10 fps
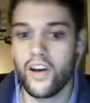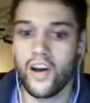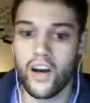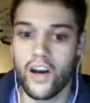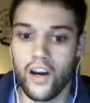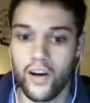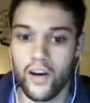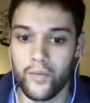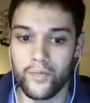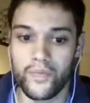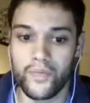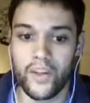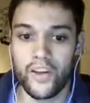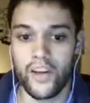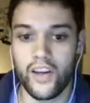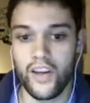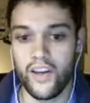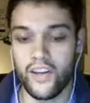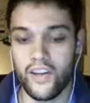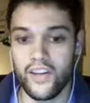
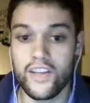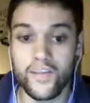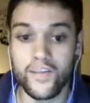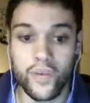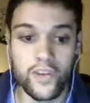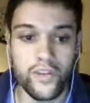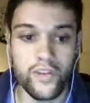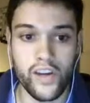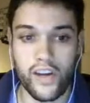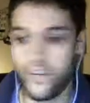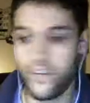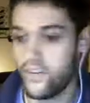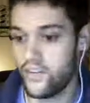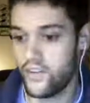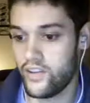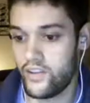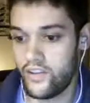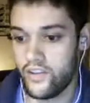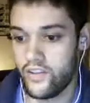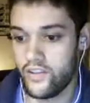And the easiest way to do that
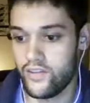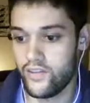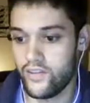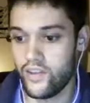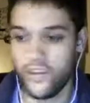is